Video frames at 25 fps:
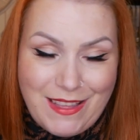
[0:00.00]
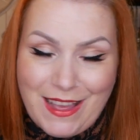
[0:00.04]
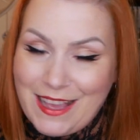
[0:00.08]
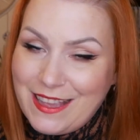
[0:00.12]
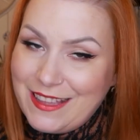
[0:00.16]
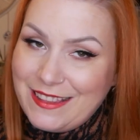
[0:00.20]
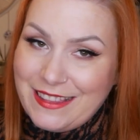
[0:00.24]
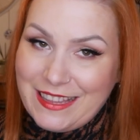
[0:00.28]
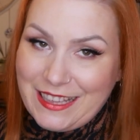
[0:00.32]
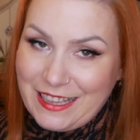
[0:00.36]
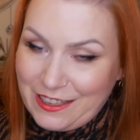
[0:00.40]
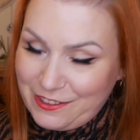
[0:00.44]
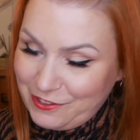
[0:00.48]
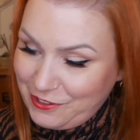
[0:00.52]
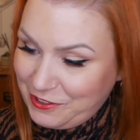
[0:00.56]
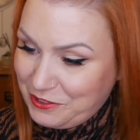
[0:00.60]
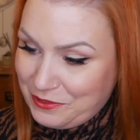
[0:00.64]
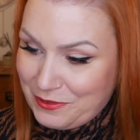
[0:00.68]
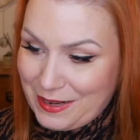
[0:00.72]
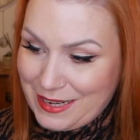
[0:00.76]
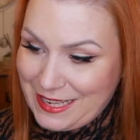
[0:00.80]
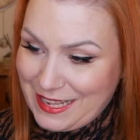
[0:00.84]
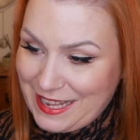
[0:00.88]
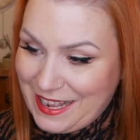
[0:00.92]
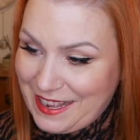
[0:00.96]
I think I've
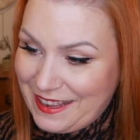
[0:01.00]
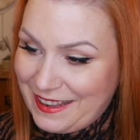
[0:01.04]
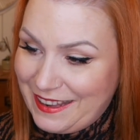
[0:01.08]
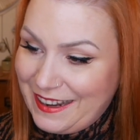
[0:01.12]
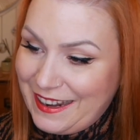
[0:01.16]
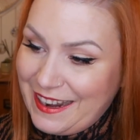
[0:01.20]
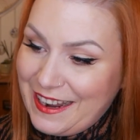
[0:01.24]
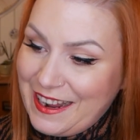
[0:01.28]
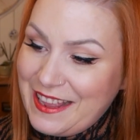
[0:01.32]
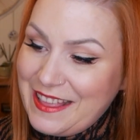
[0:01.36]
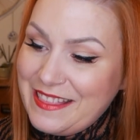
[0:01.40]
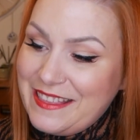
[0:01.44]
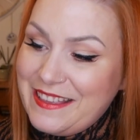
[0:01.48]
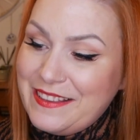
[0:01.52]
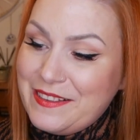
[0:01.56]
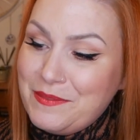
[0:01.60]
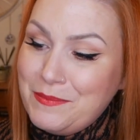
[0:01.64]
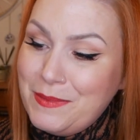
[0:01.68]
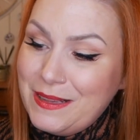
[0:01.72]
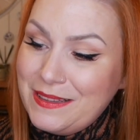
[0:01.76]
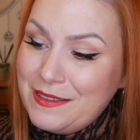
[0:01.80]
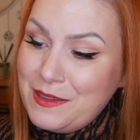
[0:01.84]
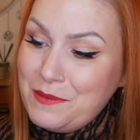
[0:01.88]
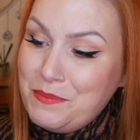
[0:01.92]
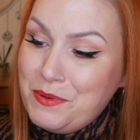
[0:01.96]
just read that. This
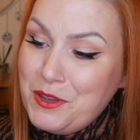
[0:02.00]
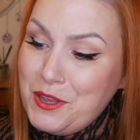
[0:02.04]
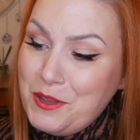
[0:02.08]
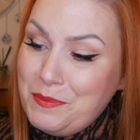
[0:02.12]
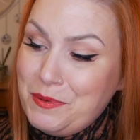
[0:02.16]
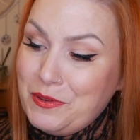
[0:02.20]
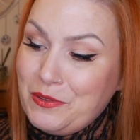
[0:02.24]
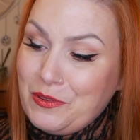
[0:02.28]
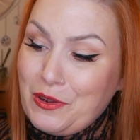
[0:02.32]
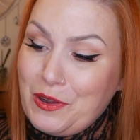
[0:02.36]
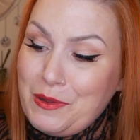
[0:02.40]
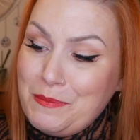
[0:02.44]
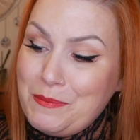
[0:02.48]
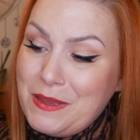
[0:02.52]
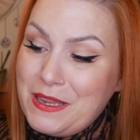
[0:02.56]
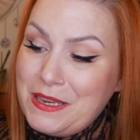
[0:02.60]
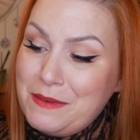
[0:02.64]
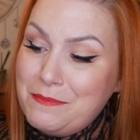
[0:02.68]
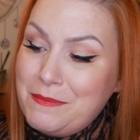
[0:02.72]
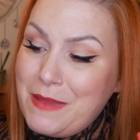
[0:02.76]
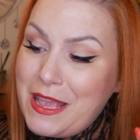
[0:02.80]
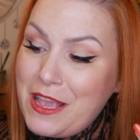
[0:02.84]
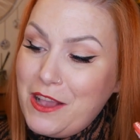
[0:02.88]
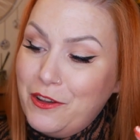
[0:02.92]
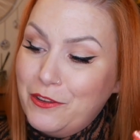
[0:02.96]
multi-purpose
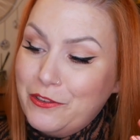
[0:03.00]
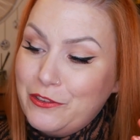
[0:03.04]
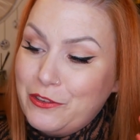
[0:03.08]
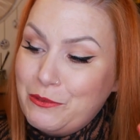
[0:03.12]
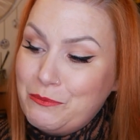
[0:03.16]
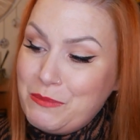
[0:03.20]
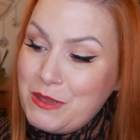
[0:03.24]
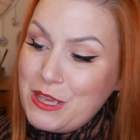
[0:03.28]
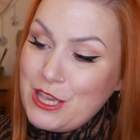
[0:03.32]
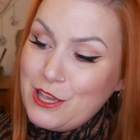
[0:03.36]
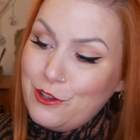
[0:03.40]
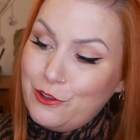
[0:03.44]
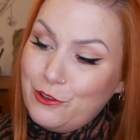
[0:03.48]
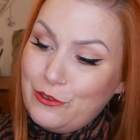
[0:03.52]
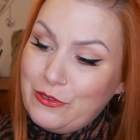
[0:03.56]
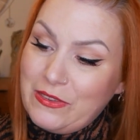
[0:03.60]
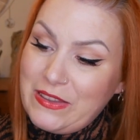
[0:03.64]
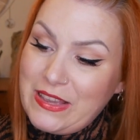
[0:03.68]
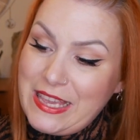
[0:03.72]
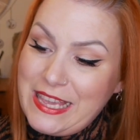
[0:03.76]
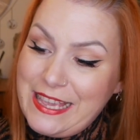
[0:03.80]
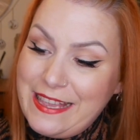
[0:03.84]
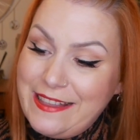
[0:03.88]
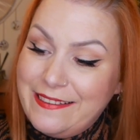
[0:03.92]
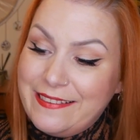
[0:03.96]
ointment may also be used
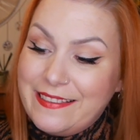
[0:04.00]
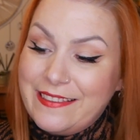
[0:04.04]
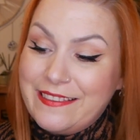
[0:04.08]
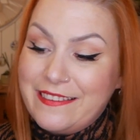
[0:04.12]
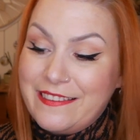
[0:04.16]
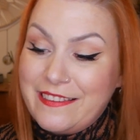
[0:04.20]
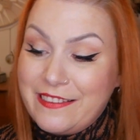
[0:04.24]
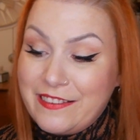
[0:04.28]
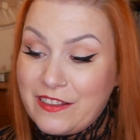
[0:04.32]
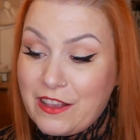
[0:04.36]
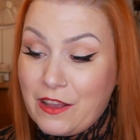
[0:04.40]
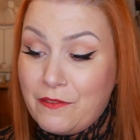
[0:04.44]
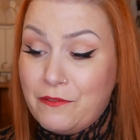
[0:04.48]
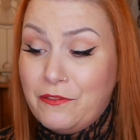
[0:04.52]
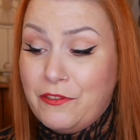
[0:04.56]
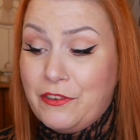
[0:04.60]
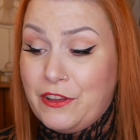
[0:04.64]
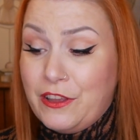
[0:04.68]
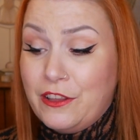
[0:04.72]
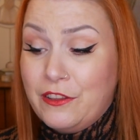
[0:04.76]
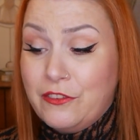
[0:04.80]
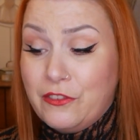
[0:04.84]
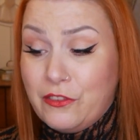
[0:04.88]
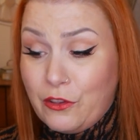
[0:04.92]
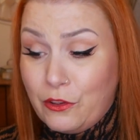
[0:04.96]
to ease the
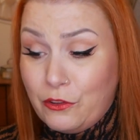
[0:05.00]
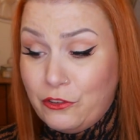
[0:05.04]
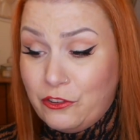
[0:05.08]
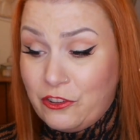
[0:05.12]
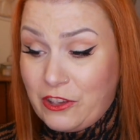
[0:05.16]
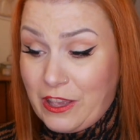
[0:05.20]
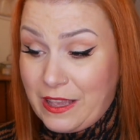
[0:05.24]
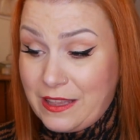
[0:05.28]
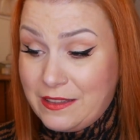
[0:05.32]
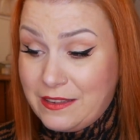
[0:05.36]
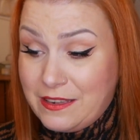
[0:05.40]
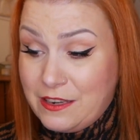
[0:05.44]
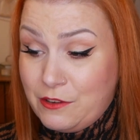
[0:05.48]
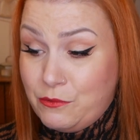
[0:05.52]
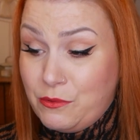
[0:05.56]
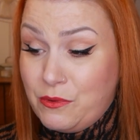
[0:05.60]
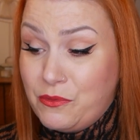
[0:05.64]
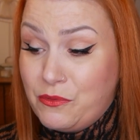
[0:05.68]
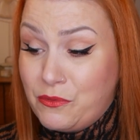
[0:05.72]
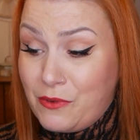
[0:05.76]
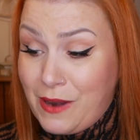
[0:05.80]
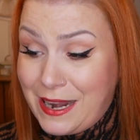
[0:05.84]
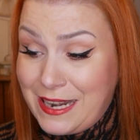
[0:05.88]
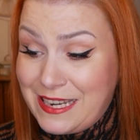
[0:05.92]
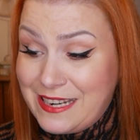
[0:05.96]
discomfort associated
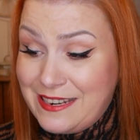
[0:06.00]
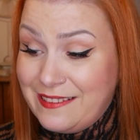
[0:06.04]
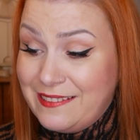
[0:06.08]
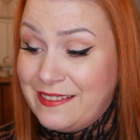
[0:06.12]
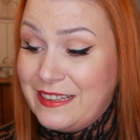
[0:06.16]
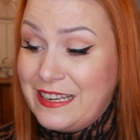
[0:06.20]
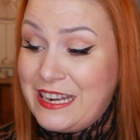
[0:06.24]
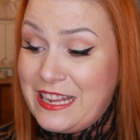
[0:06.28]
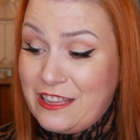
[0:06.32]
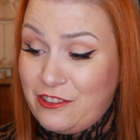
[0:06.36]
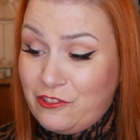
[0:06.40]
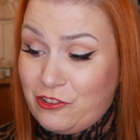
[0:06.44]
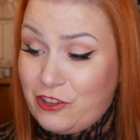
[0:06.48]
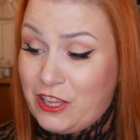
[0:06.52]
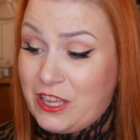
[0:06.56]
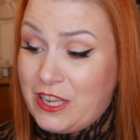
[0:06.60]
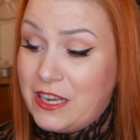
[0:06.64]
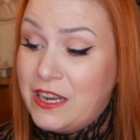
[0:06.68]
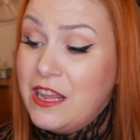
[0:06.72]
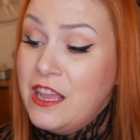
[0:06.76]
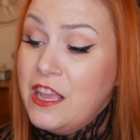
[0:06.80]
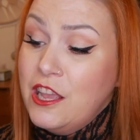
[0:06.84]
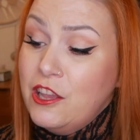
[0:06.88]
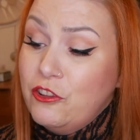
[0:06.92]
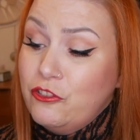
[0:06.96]
with redness and
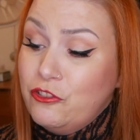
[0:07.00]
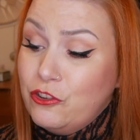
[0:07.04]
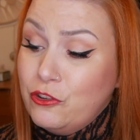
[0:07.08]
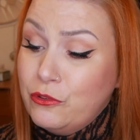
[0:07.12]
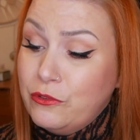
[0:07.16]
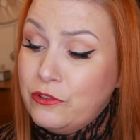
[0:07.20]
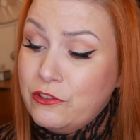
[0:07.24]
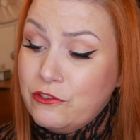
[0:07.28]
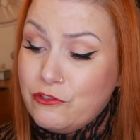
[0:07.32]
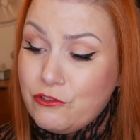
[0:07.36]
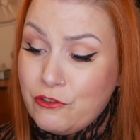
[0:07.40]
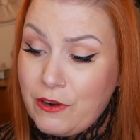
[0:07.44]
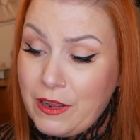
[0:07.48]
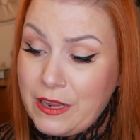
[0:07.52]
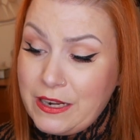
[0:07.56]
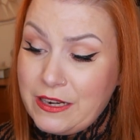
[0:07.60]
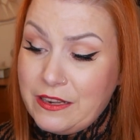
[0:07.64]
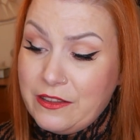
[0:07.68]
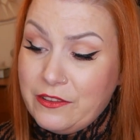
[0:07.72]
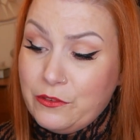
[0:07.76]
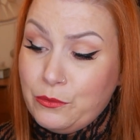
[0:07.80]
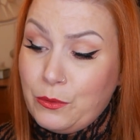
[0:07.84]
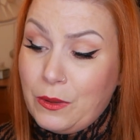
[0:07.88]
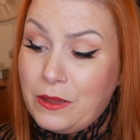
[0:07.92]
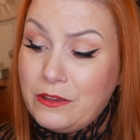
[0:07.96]
itching due to
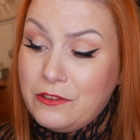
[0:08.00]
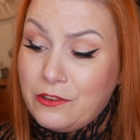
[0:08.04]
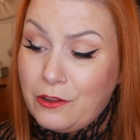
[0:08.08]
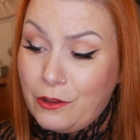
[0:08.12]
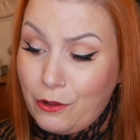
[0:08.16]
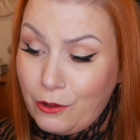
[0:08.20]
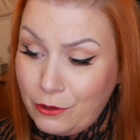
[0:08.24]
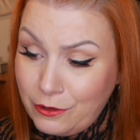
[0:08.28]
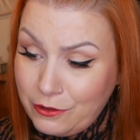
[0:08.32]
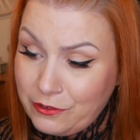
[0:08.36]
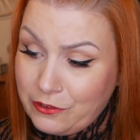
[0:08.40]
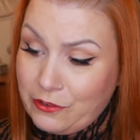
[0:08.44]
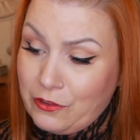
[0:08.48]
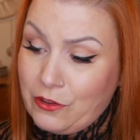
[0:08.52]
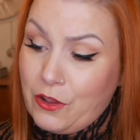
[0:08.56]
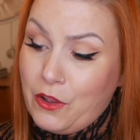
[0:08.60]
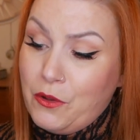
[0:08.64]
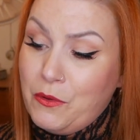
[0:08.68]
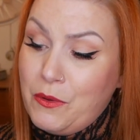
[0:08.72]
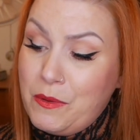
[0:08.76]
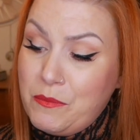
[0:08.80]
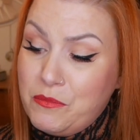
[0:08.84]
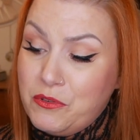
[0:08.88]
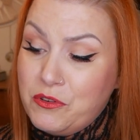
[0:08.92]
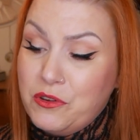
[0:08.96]
dryness whilst
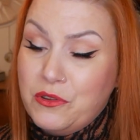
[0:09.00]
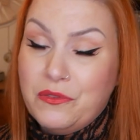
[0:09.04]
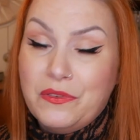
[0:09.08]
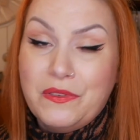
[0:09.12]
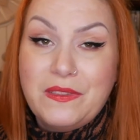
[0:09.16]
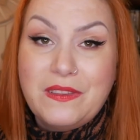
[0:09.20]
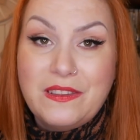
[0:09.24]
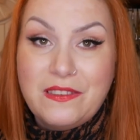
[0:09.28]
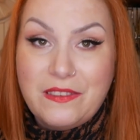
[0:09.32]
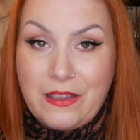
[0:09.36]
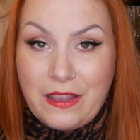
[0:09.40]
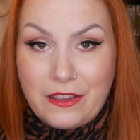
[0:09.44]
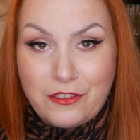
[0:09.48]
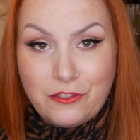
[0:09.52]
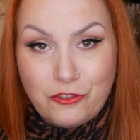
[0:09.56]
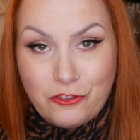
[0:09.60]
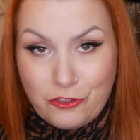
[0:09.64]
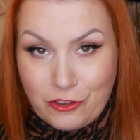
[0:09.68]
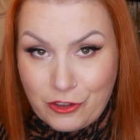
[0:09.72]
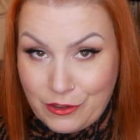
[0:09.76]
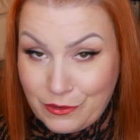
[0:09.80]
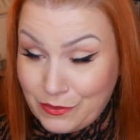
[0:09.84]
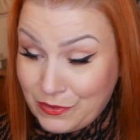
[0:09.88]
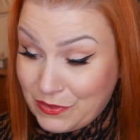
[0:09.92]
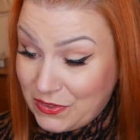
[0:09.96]
also improving the
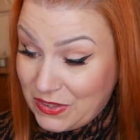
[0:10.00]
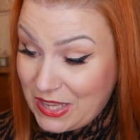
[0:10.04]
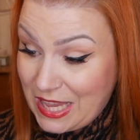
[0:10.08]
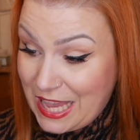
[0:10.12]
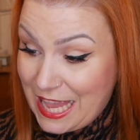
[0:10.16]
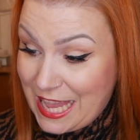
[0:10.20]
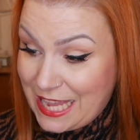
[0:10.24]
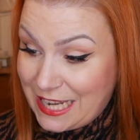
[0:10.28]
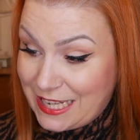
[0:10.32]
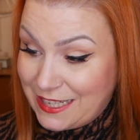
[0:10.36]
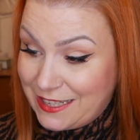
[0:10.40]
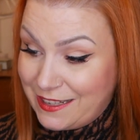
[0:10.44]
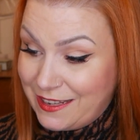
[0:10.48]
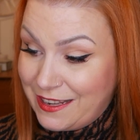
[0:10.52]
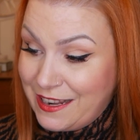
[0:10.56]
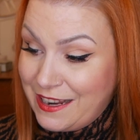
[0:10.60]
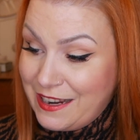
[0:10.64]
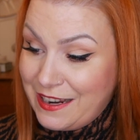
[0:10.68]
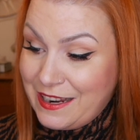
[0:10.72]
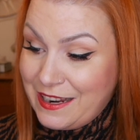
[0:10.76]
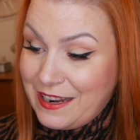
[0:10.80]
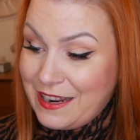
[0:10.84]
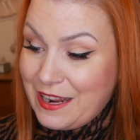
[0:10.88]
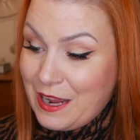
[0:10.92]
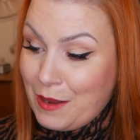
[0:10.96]
texture of skin.
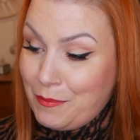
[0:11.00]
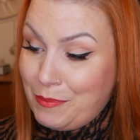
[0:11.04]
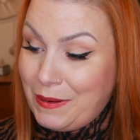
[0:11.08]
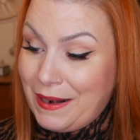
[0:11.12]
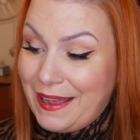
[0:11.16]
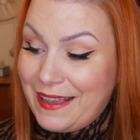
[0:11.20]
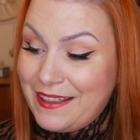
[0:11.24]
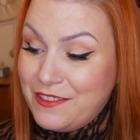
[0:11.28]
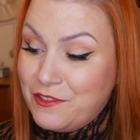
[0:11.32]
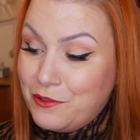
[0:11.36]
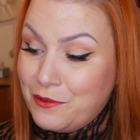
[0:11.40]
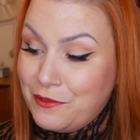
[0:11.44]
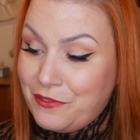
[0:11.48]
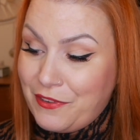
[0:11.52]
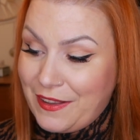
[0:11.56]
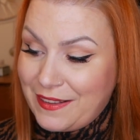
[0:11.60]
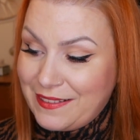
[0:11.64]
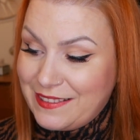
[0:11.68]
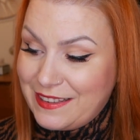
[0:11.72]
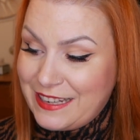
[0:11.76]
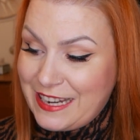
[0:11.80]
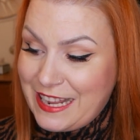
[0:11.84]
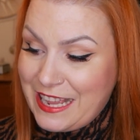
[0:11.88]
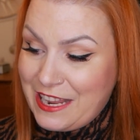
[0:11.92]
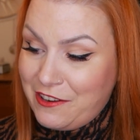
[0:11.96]
Apply to
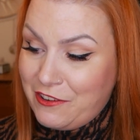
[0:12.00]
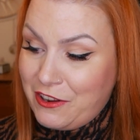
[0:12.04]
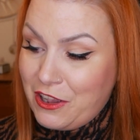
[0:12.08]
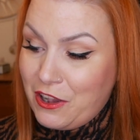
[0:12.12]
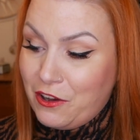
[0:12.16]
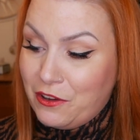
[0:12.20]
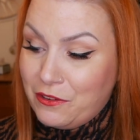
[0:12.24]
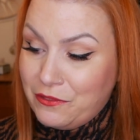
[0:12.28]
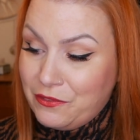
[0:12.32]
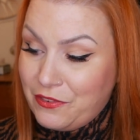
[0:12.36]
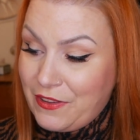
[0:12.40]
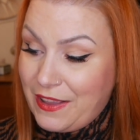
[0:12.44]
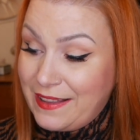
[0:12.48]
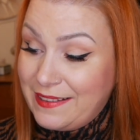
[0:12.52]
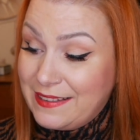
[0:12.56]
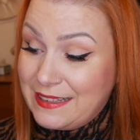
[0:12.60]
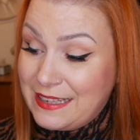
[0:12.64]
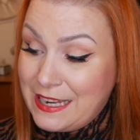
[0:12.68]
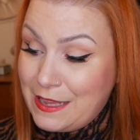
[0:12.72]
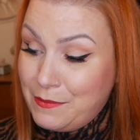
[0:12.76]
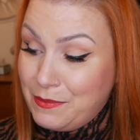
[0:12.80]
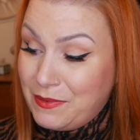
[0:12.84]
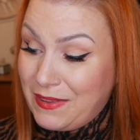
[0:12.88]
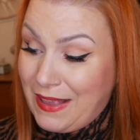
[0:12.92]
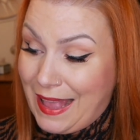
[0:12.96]
affected area on face,
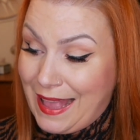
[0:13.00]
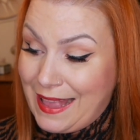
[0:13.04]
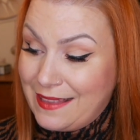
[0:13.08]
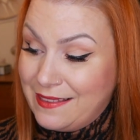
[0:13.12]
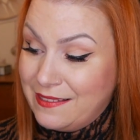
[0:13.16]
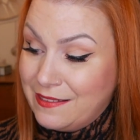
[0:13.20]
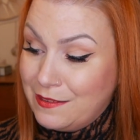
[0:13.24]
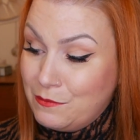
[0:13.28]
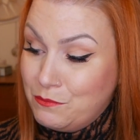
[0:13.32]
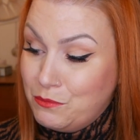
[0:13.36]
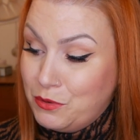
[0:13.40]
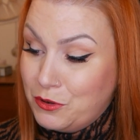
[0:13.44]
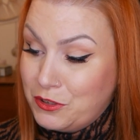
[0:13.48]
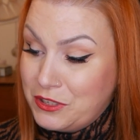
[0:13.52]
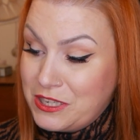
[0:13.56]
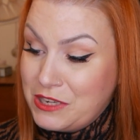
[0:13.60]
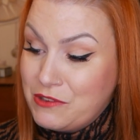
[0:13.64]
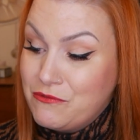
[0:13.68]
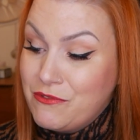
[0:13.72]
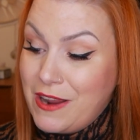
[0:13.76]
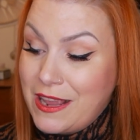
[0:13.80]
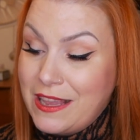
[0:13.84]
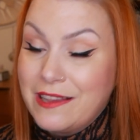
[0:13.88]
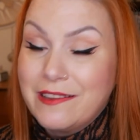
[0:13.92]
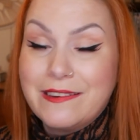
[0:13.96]
lips, hands and body
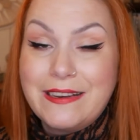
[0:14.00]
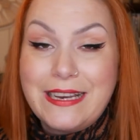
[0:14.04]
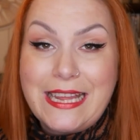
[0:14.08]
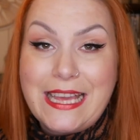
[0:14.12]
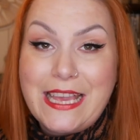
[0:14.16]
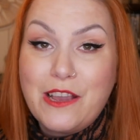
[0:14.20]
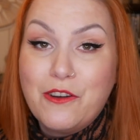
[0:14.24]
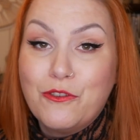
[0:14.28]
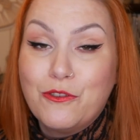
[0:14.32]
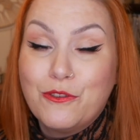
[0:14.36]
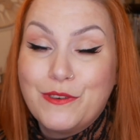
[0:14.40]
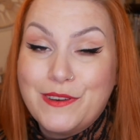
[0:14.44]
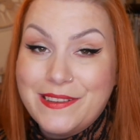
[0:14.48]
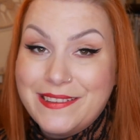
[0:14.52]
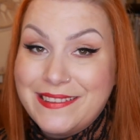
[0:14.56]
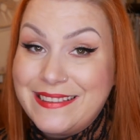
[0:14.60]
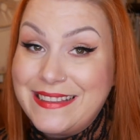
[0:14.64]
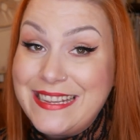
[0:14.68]
regularly or as